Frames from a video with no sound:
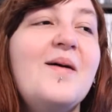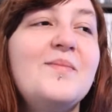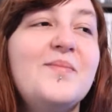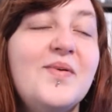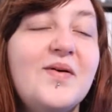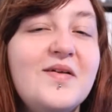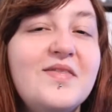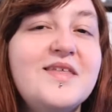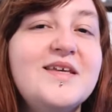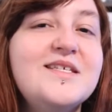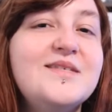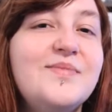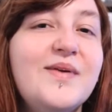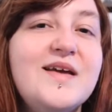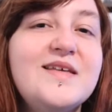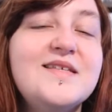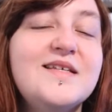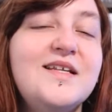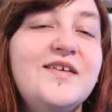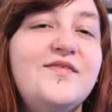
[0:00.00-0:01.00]
But this
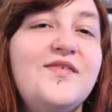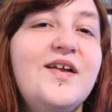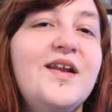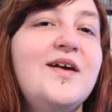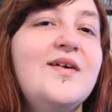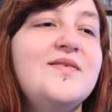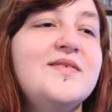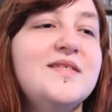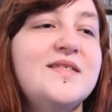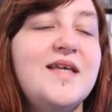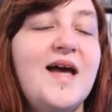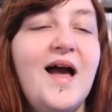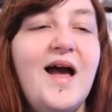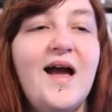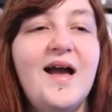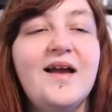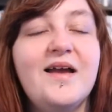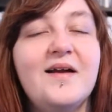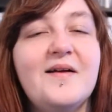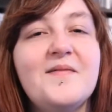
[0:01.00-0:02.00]
basically follows
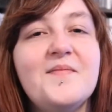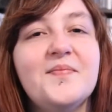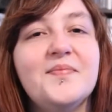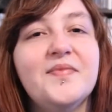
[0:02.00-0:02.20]
Zach,